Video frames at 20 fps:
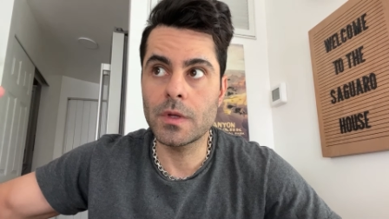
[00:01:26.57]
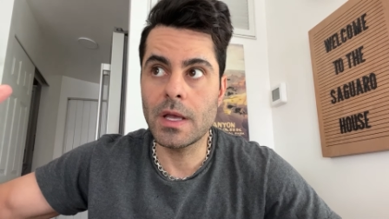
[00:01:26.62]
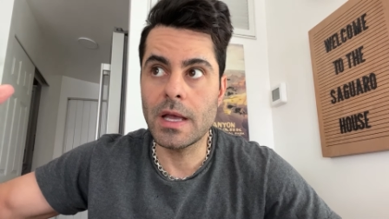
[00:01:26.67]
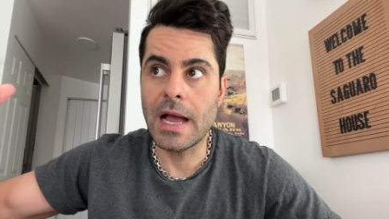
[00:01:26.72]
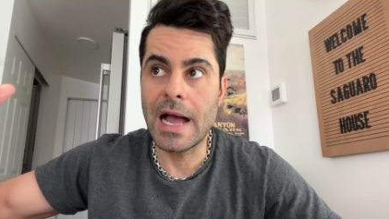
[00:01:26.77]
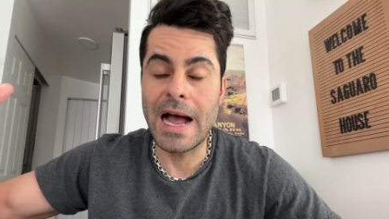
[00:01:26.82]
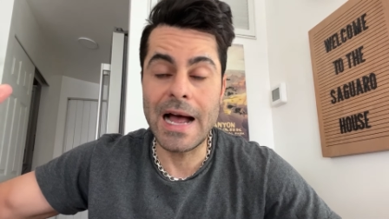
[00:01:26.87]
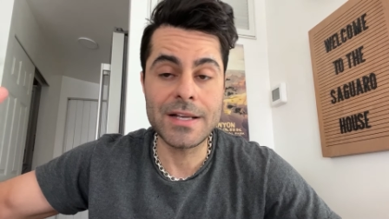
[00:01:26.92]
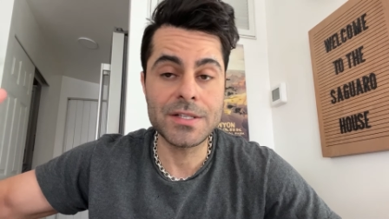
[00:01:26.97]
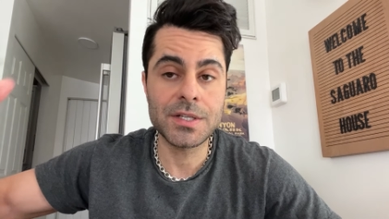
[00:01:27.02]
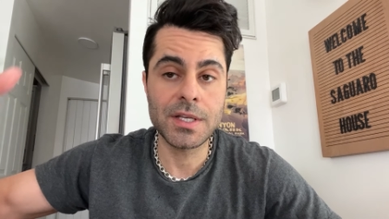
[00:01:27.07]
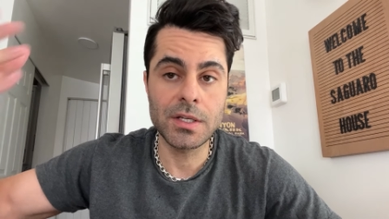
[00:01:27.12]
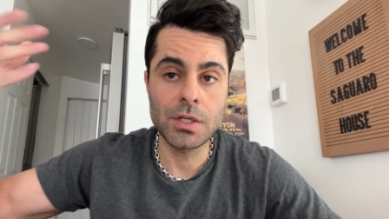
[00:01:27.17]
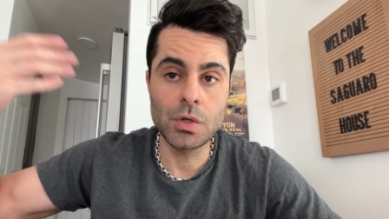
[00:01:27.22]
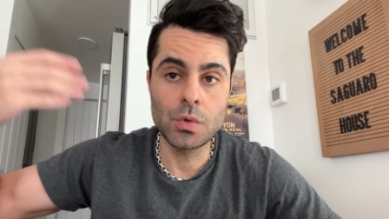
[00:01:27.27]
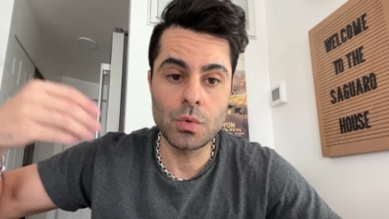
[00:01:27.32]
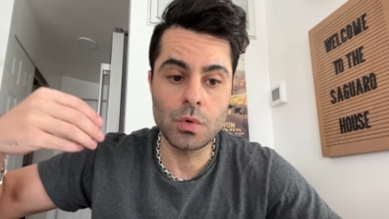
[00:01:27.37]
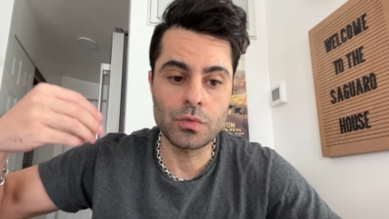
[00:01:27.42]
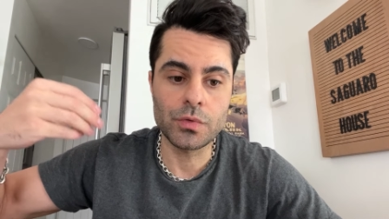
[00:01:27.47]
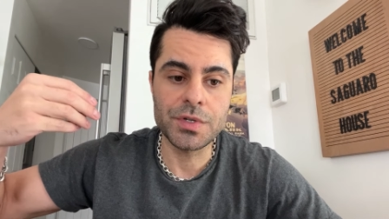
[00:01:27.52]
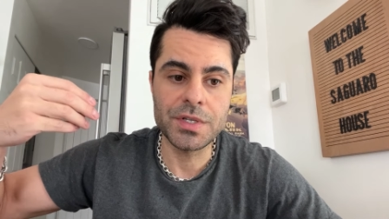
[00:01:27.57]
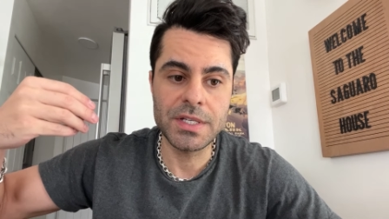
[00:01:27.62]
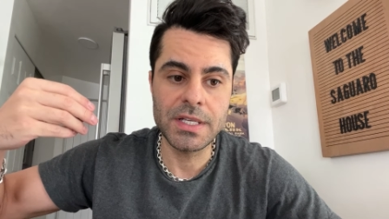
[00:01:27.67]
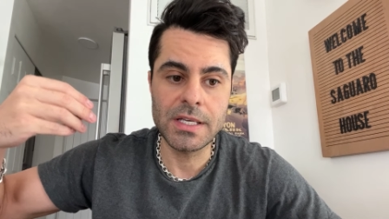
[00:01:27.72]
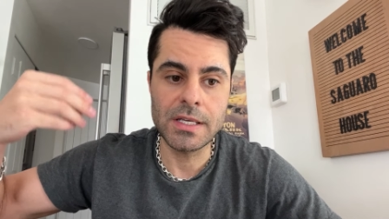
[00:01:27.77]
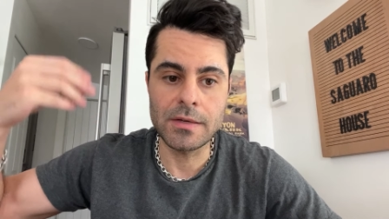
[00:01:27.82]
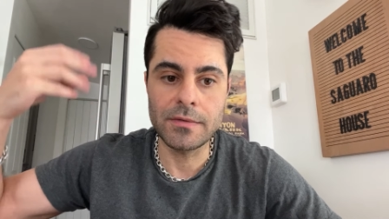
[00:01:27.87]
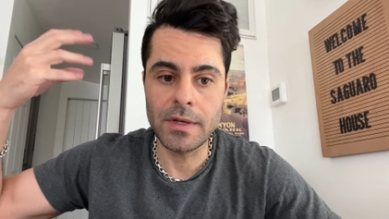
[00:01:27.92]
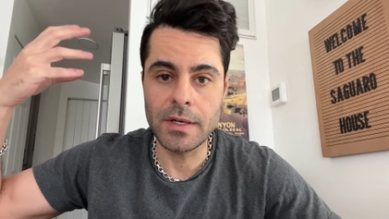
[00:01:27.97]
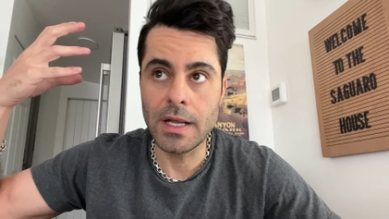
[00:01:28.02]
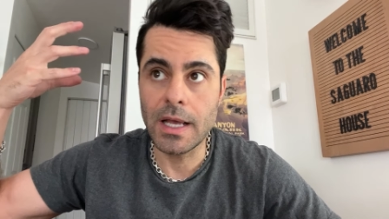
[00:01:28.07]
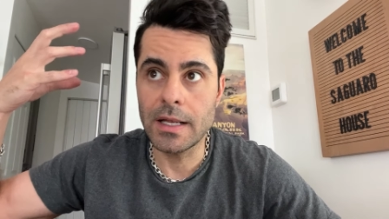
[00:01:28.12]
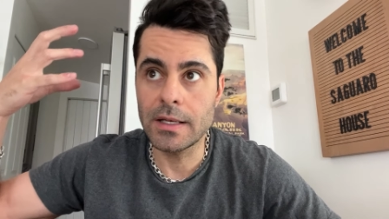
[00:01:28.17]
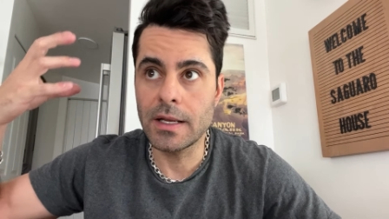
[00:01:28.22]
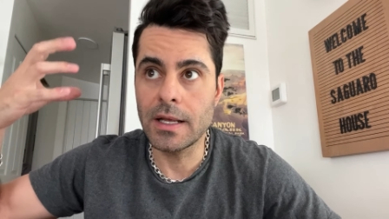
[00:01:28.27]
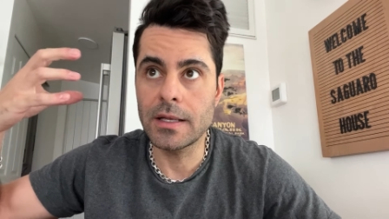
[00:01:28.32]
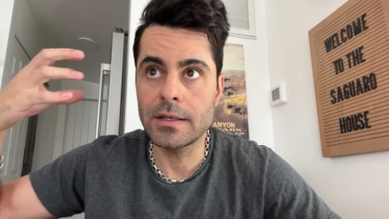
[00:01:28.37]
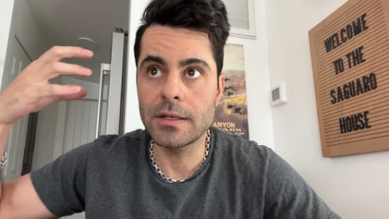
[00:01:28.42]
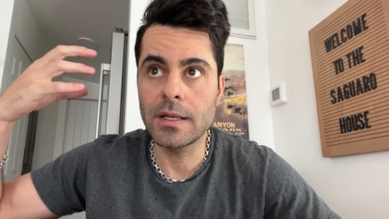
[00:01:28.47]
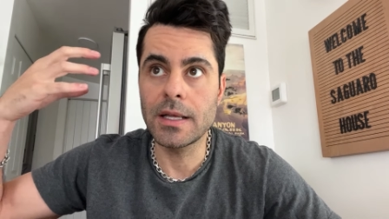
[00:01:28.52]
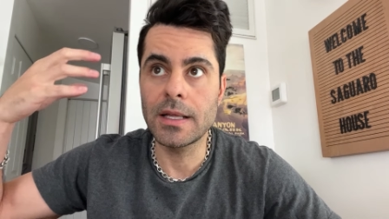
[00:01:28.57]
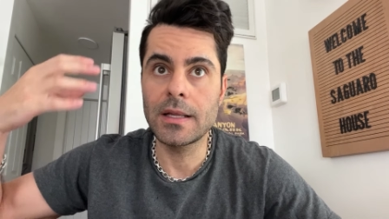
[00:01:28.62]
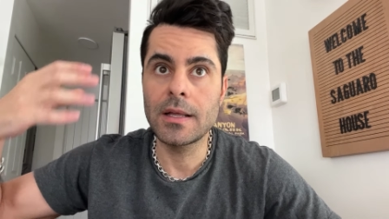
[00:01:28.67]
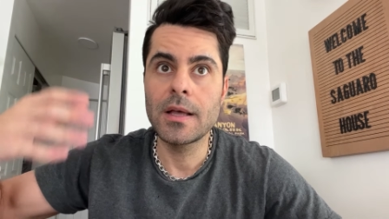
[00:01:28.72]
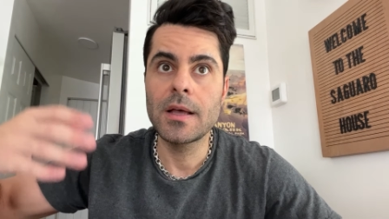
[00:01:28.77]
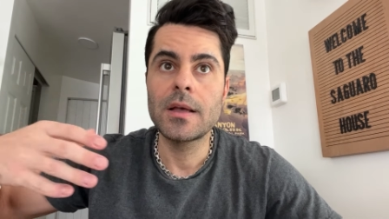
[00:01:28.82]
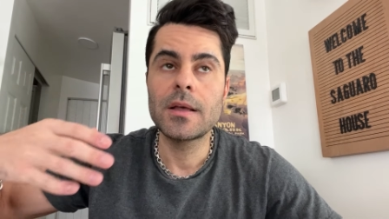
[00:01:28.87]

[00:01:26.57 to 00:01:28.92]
ask and you will receive, and and and